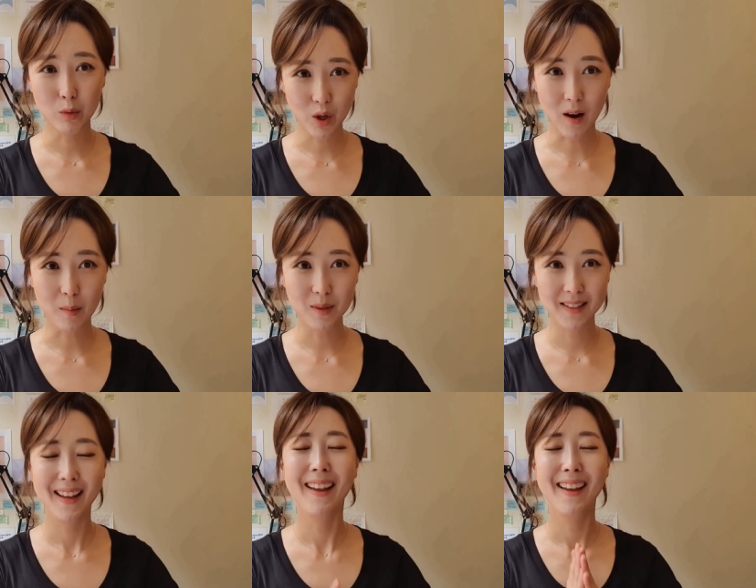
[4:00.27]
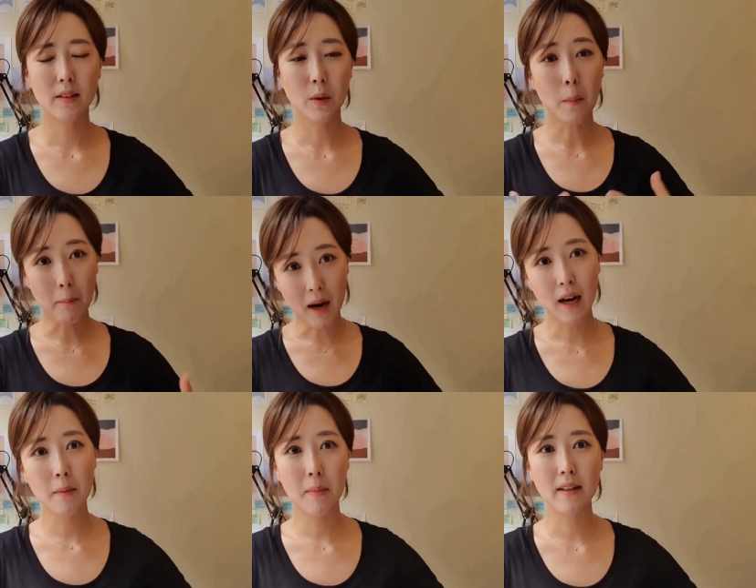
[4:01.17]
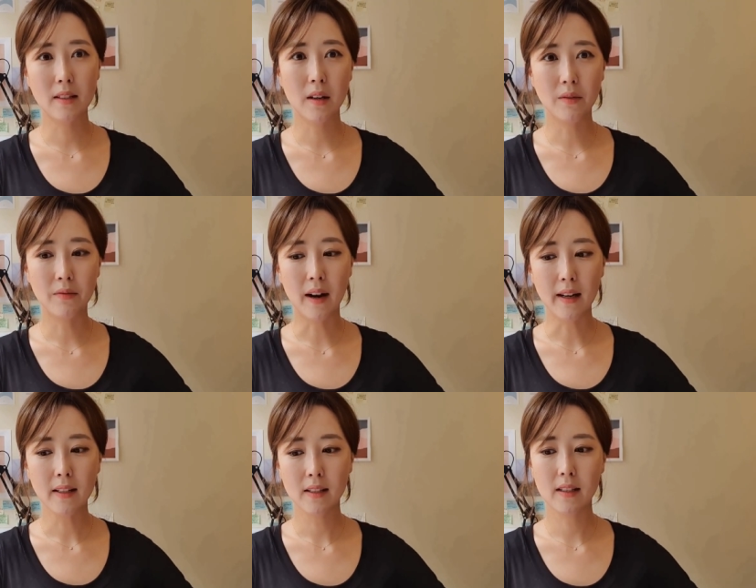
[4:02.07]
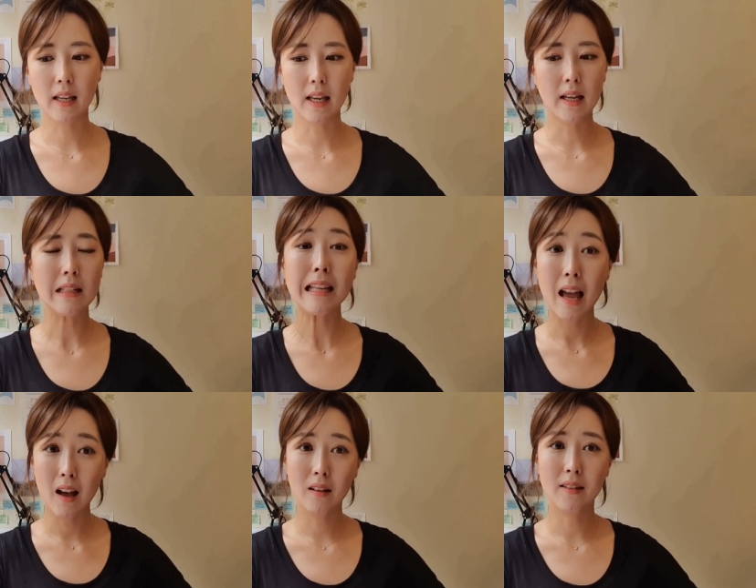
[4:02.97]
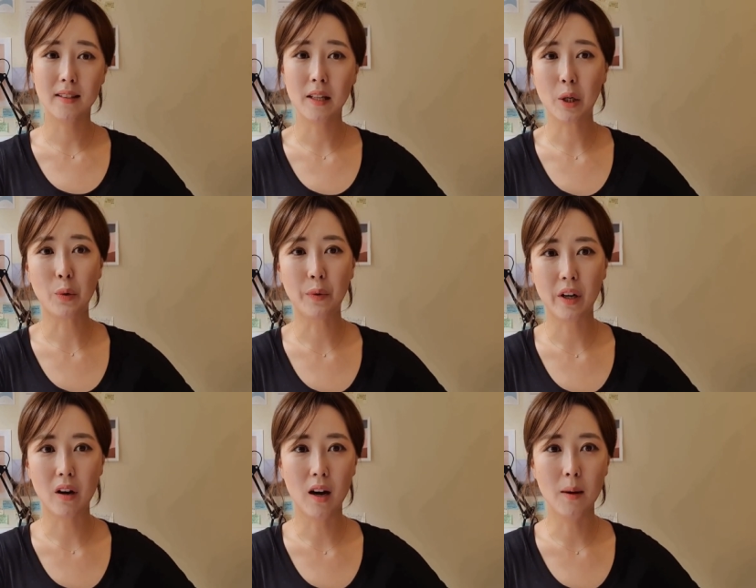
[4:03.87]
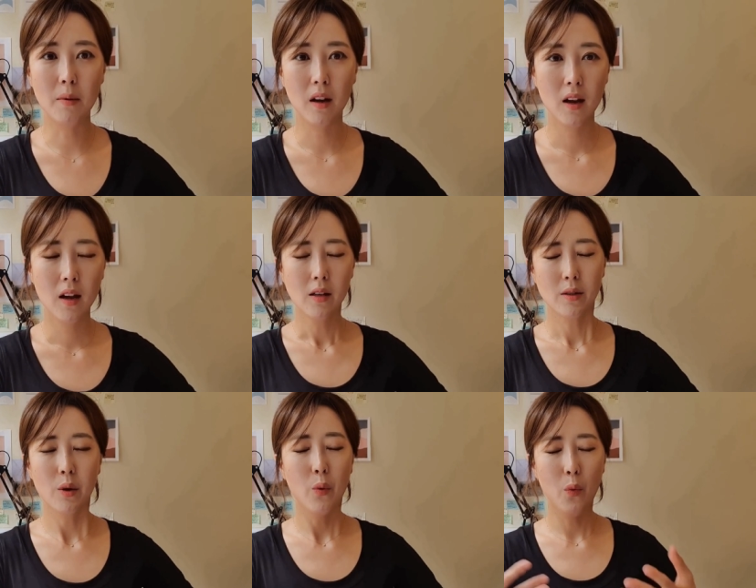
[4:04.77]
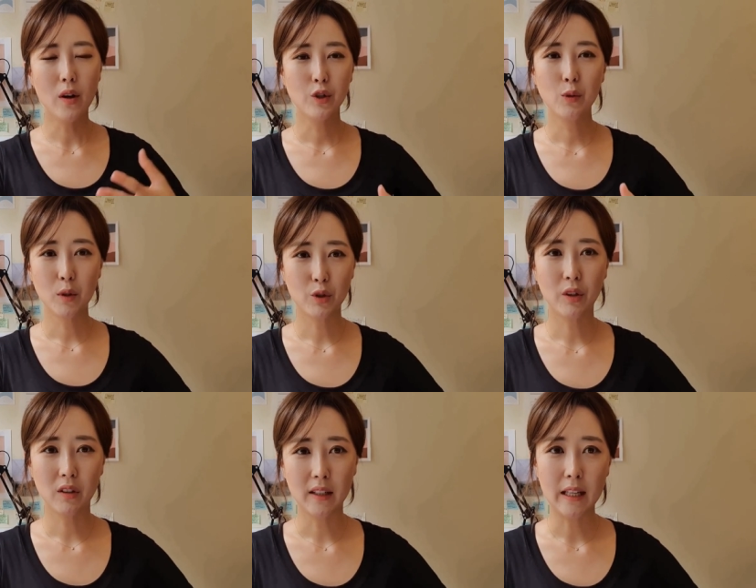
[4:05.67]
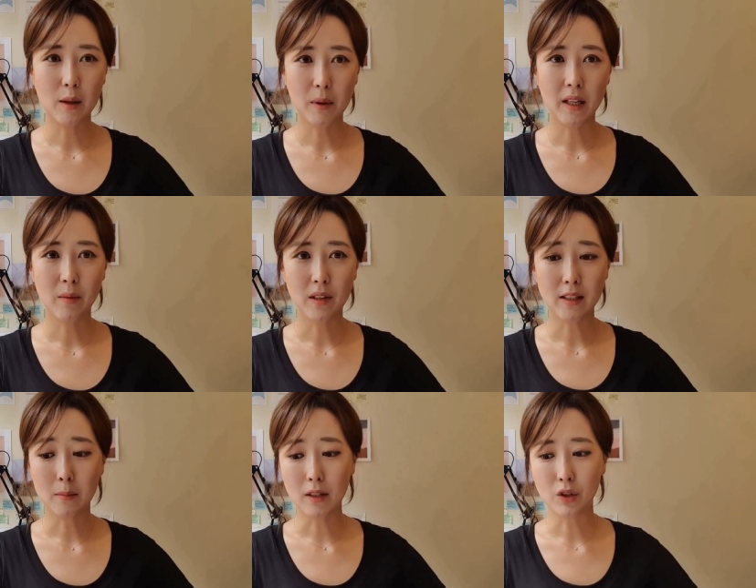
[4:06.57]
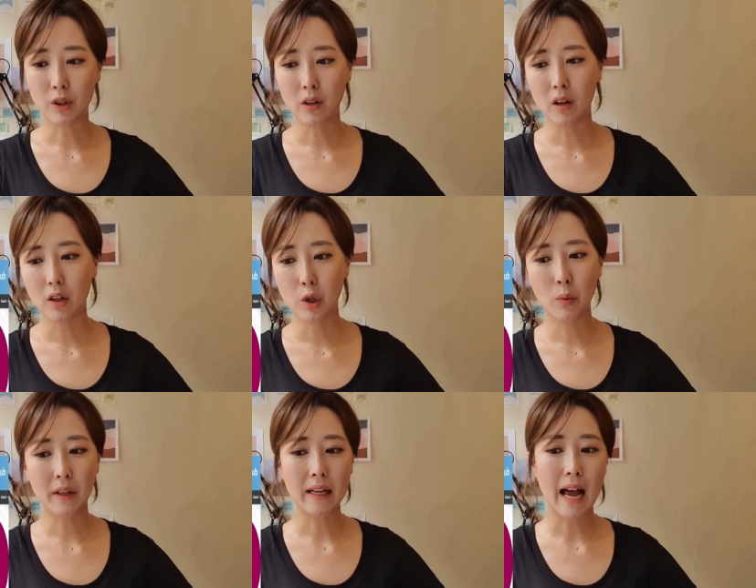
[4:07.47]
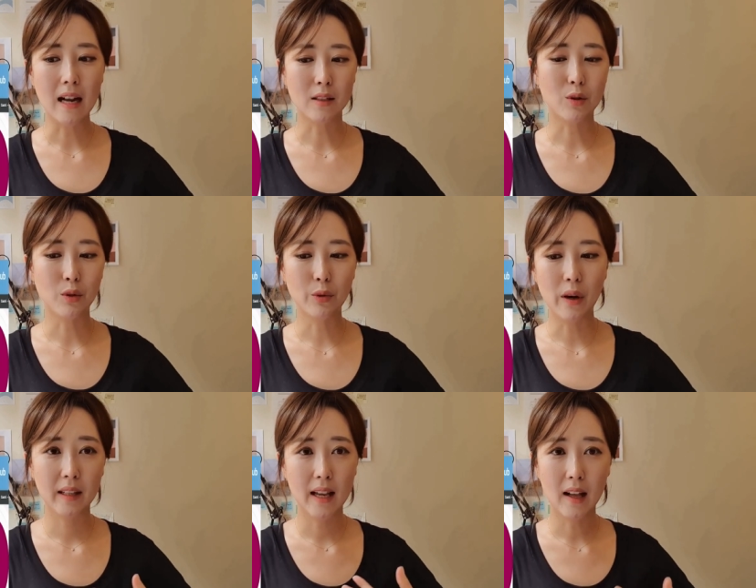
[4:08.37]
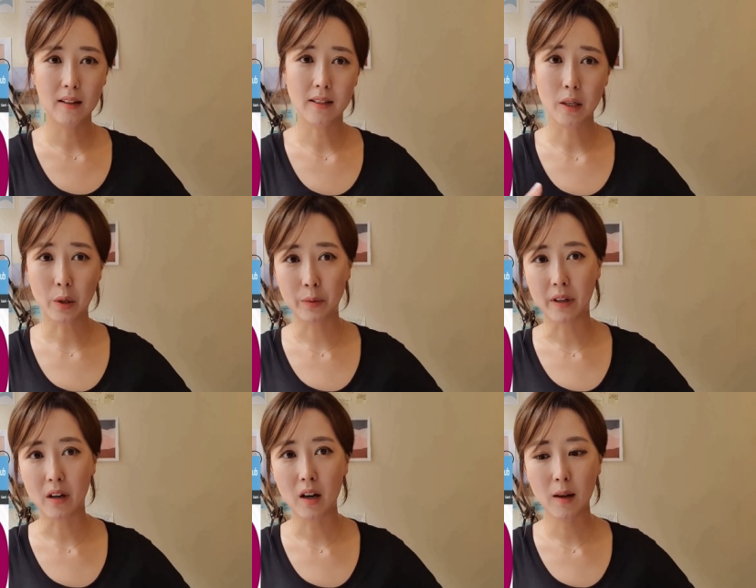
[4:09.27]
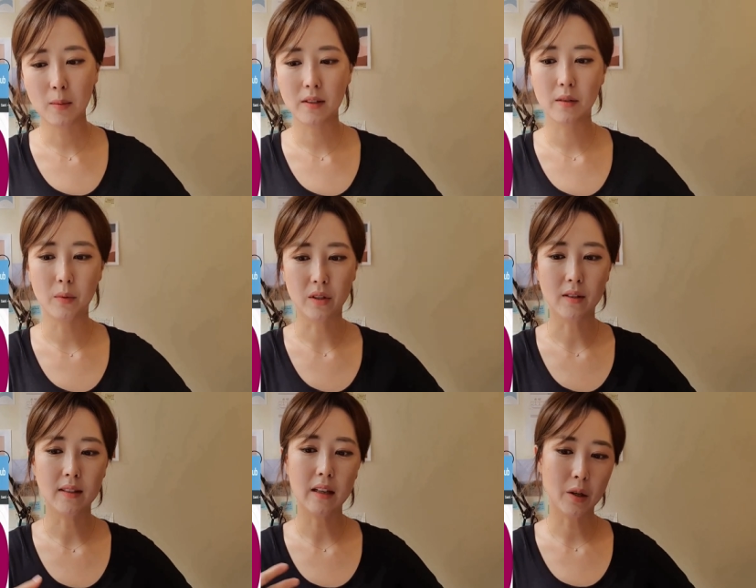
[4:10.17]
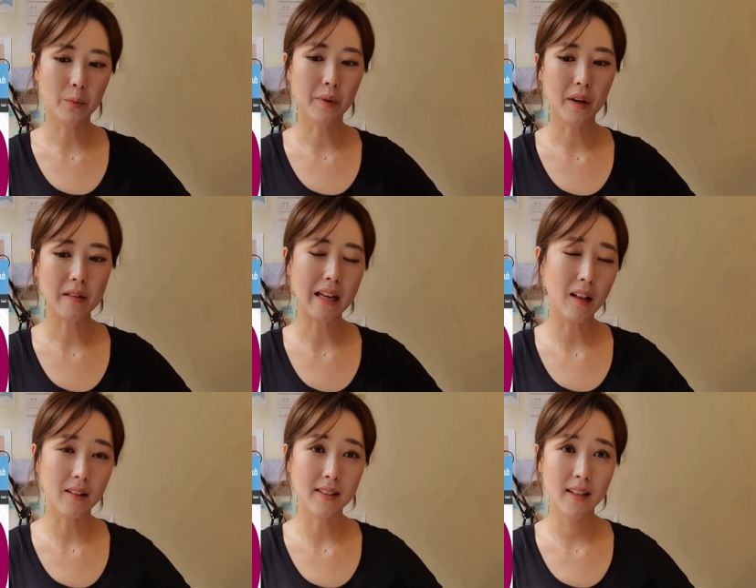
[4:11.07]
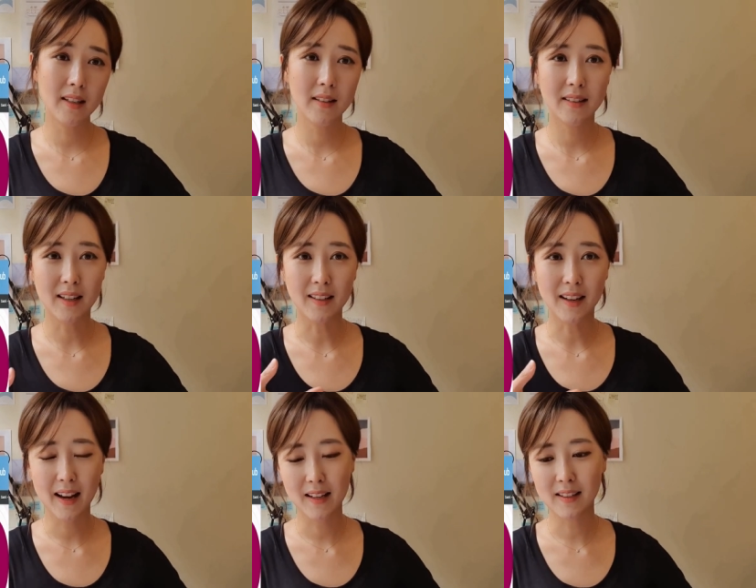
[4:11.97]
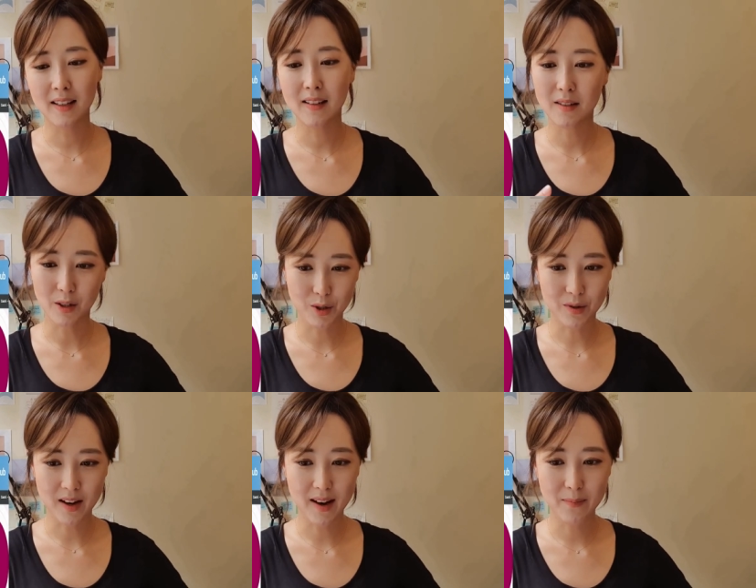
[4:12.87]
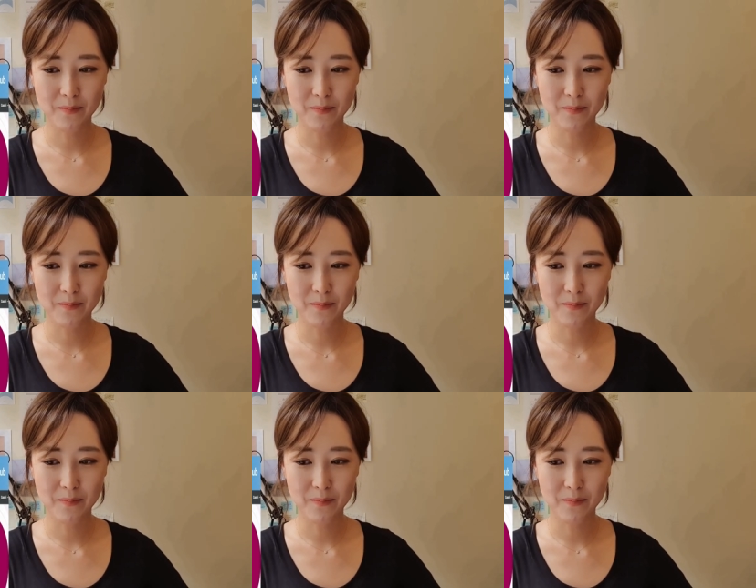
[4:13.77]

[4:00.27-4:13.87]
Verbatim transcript: jobs? So my best advice is L S E Career Hub. So once you matriculate in the beginning of the semester, you will get access to L S E Career Hubs, which is careers L S E dot A C dot U K.